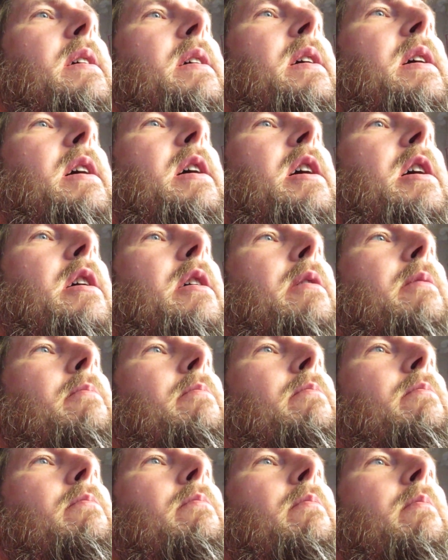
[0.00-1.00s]

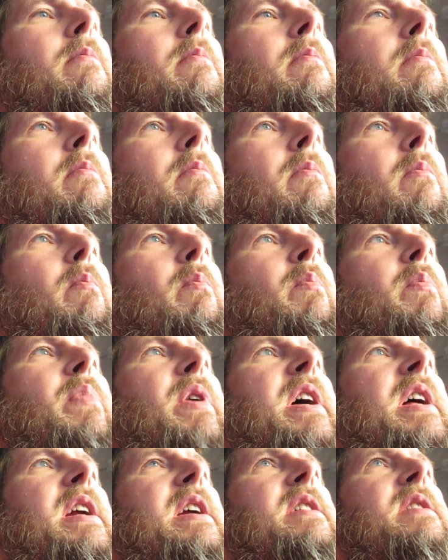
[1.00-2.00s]
Um,
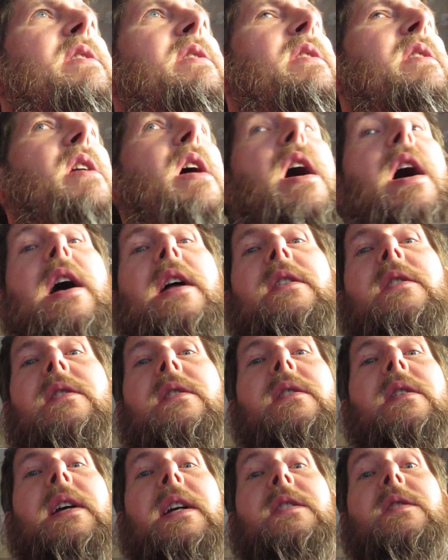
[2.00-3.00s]
but it's
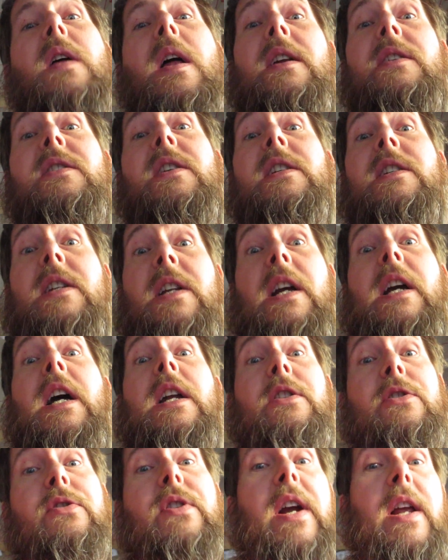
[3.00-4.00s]
not it's not as easy to
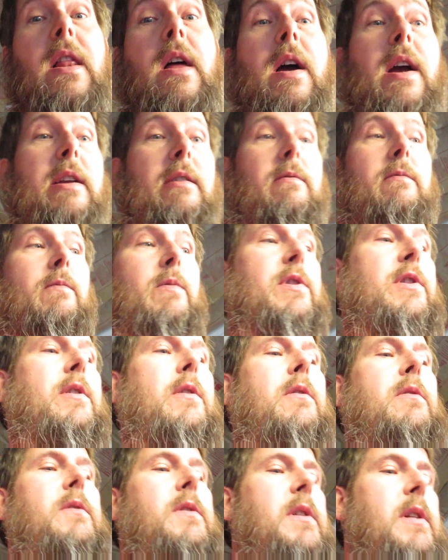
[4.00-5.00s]
cut a straight line with
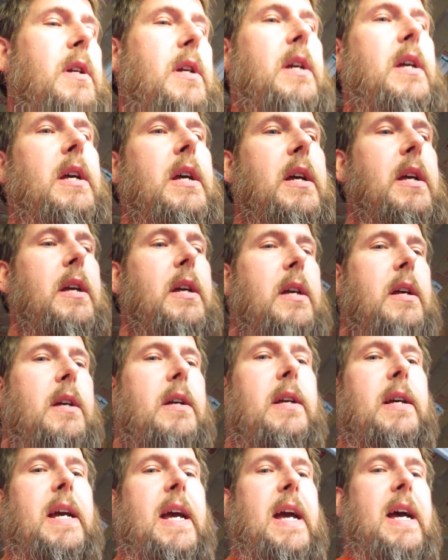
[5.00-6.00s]
those
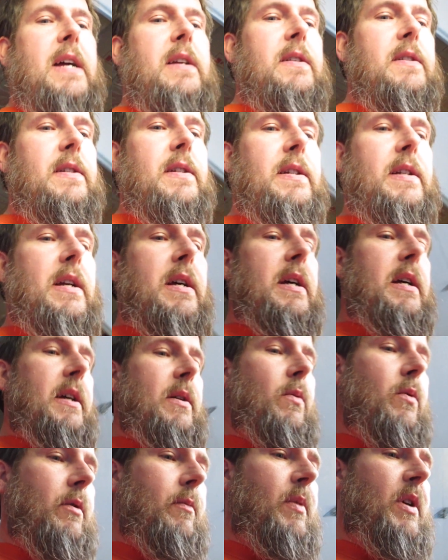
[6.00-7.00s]
as uh,
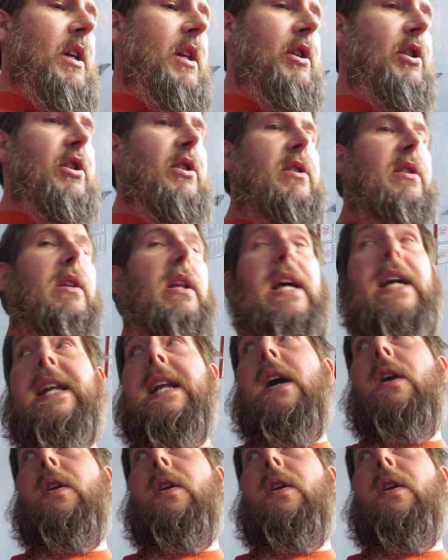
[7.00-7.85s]
it would be to just lay it